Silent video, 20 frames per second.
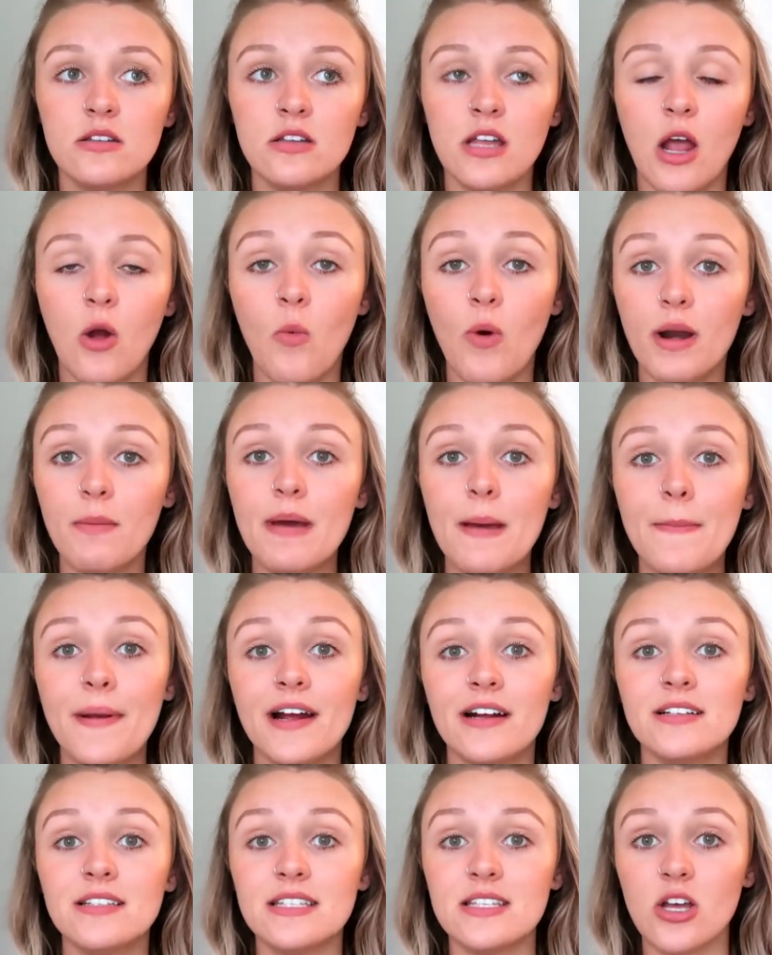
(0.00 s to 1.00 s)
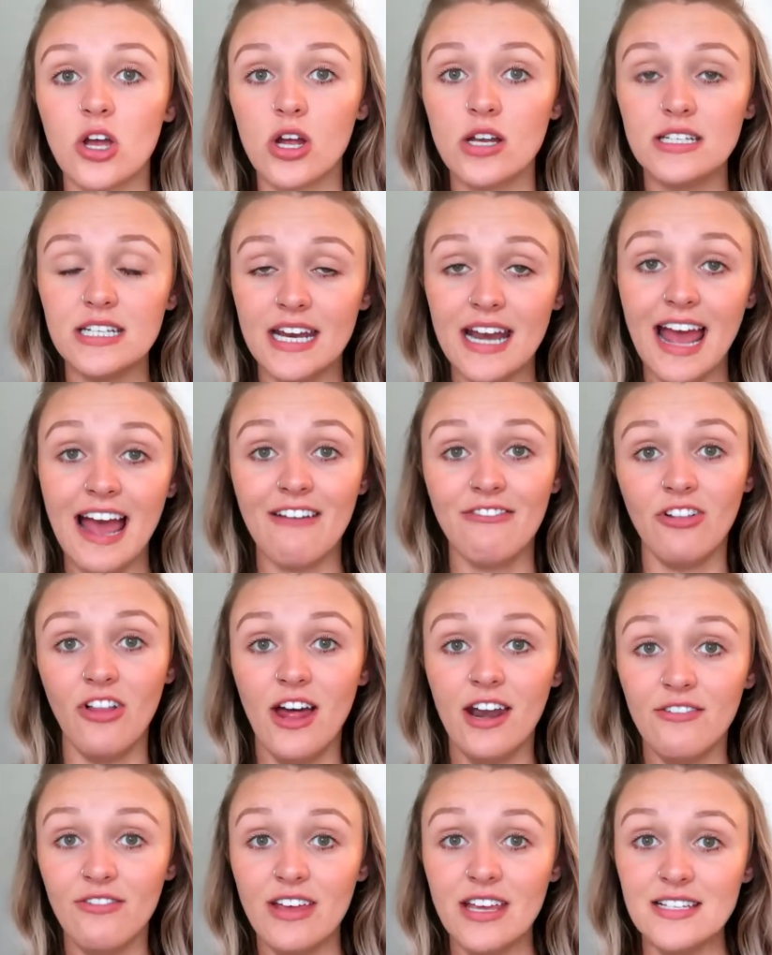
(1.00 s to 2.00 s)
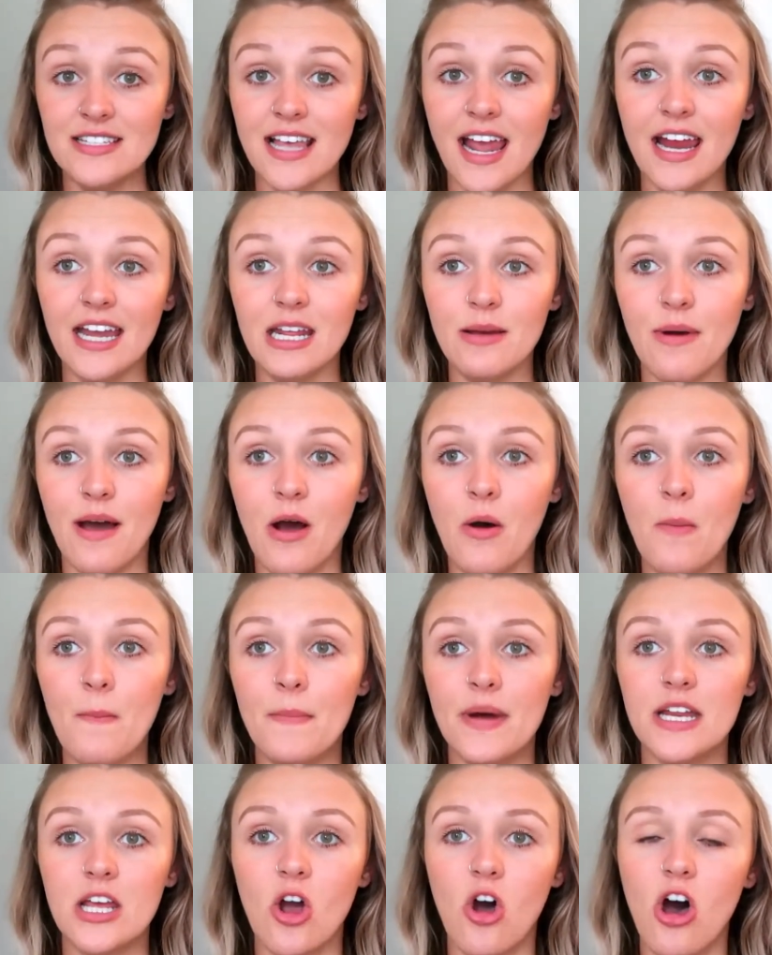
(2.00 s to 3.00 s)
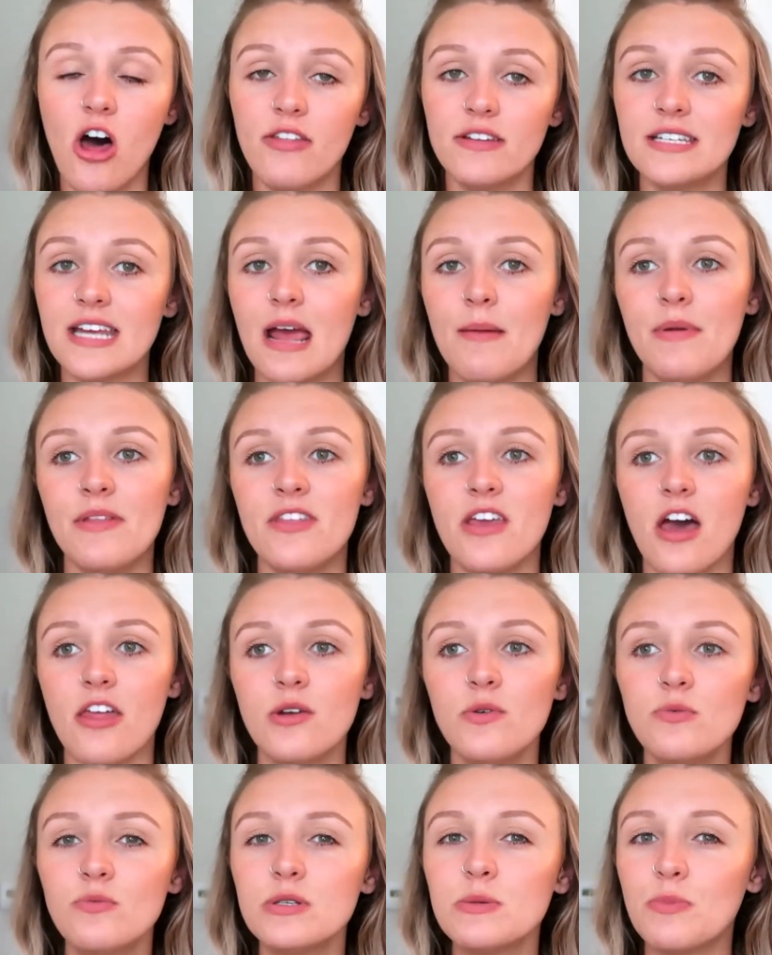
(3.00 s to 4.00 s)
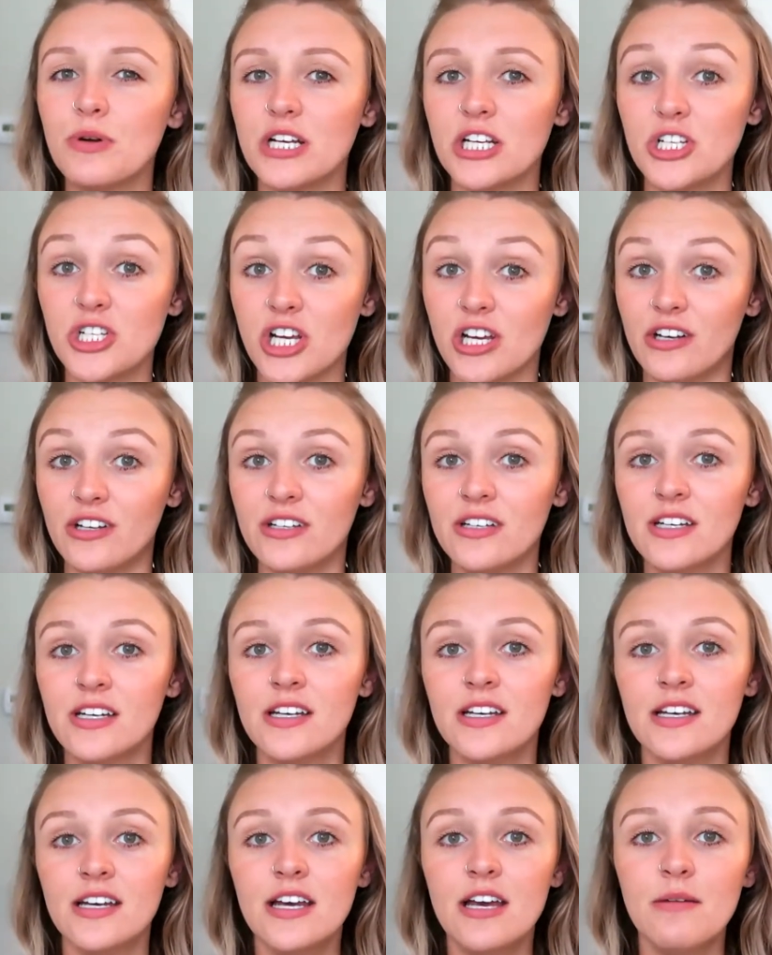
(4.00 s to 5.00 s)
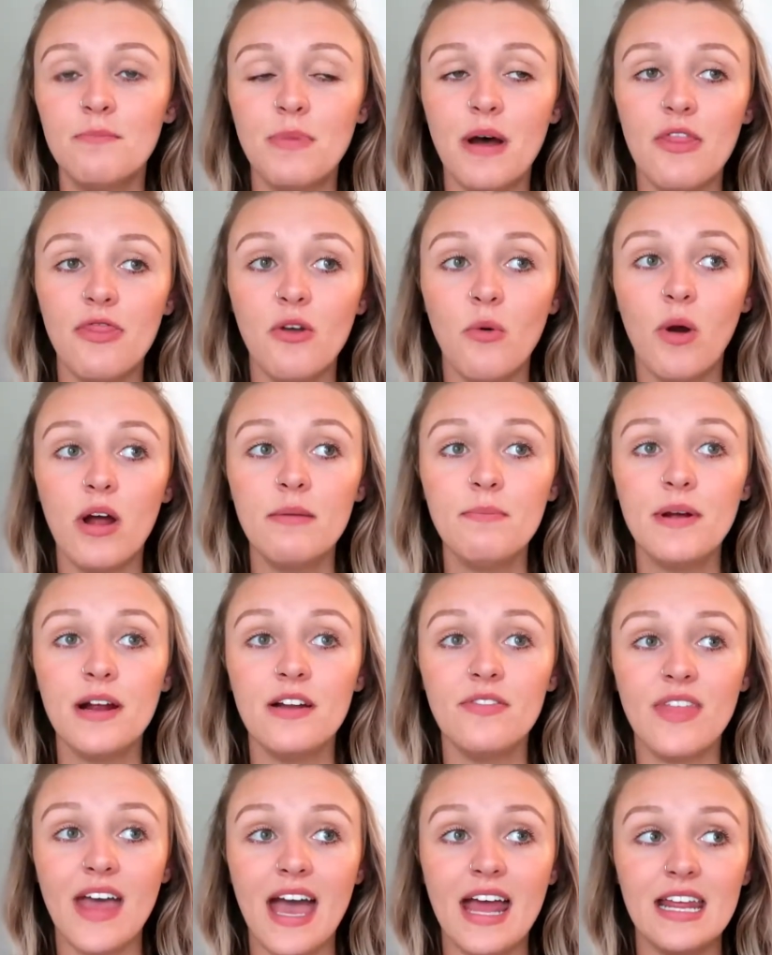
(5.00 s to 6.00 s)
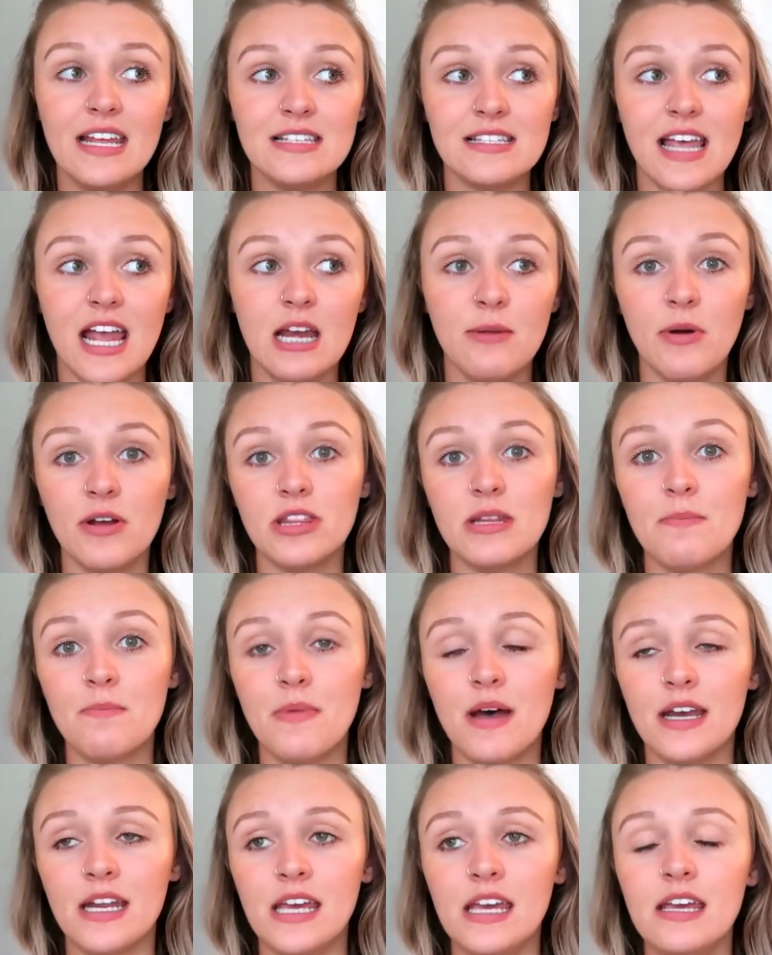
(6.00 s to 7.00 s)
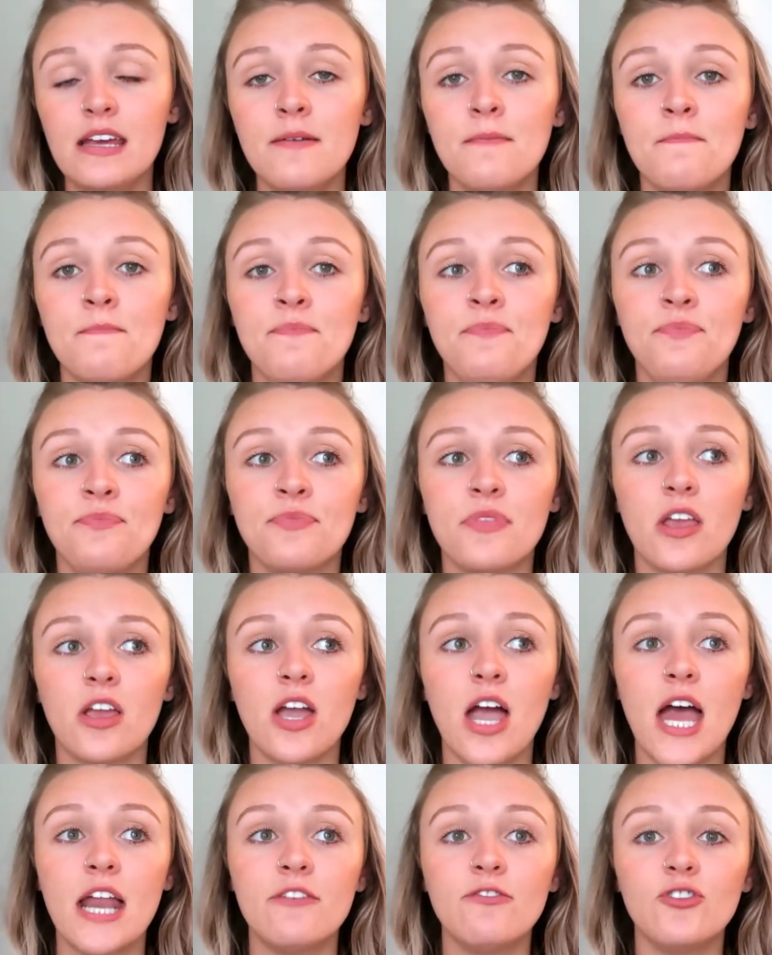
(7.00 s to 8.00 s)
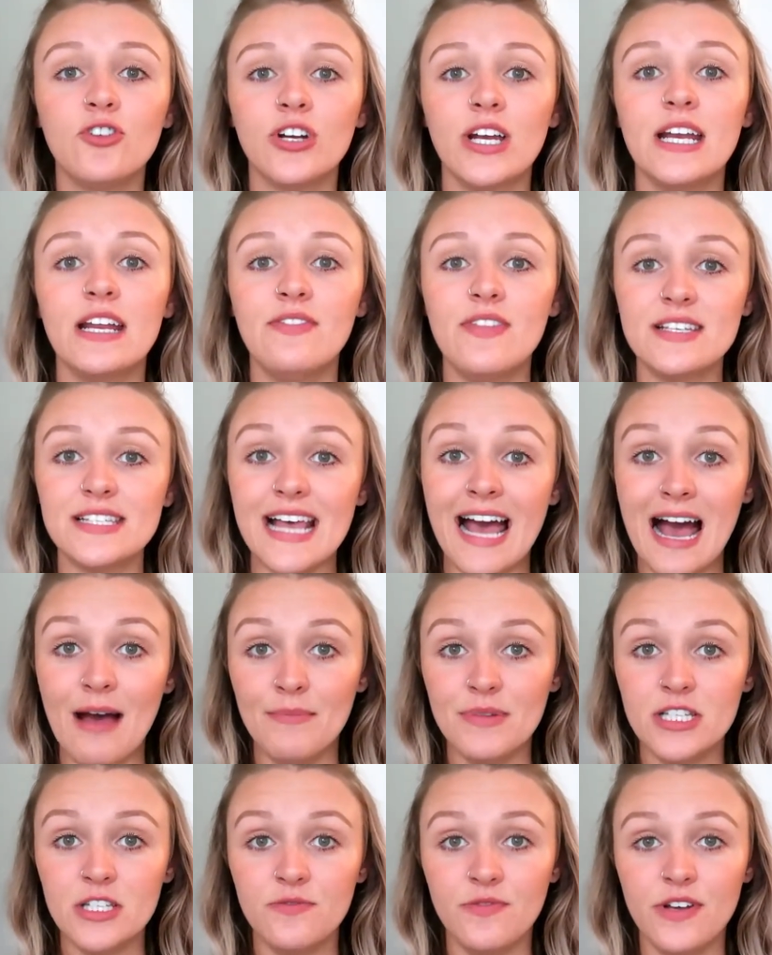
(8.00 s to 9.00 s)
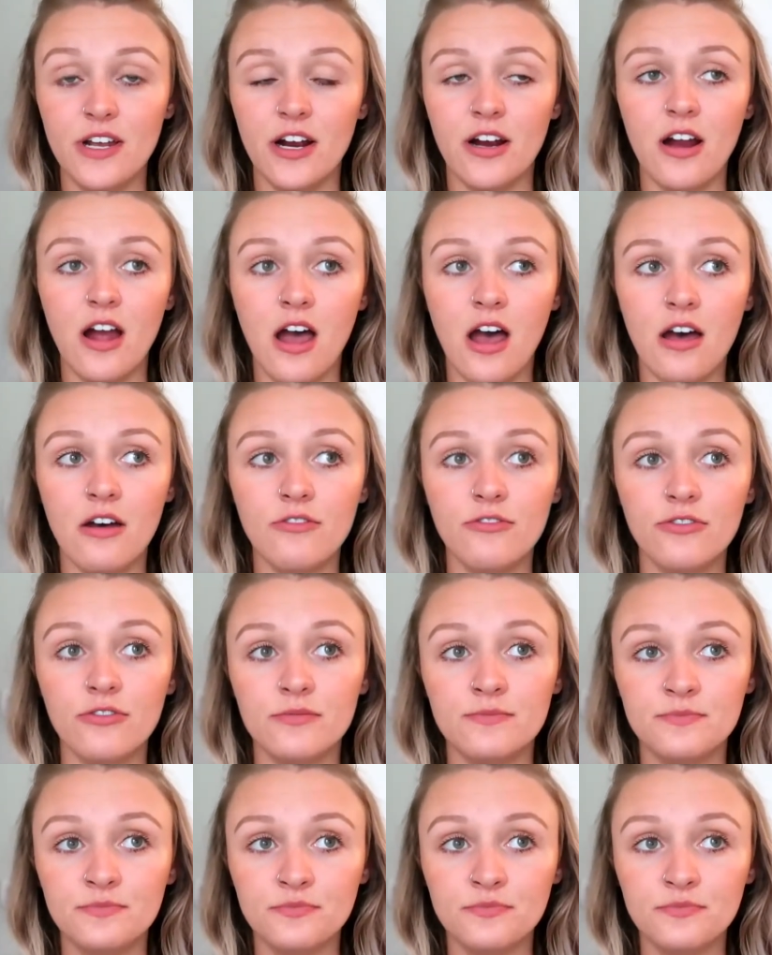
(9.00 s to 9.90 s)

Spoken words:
like one of my parents did have a lot of anxiety about money all the time, and the other one was pretty chill. But the one parent that had anxiety about the money kind of created this atmosphere of